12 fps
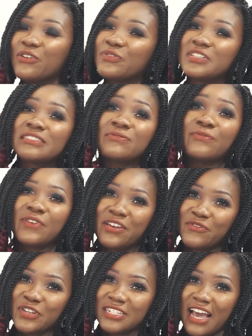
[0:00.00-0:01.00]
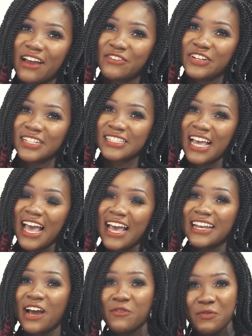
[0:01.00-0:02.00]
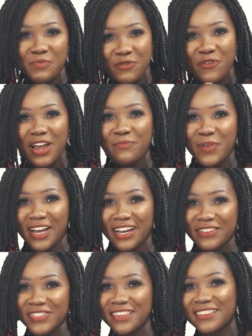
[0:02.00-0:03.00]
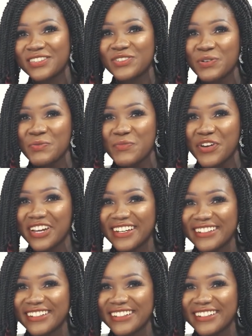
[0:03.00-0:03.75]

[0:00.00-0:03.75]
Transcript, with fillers: of his favorite arias. Now we'll be right back after this short break.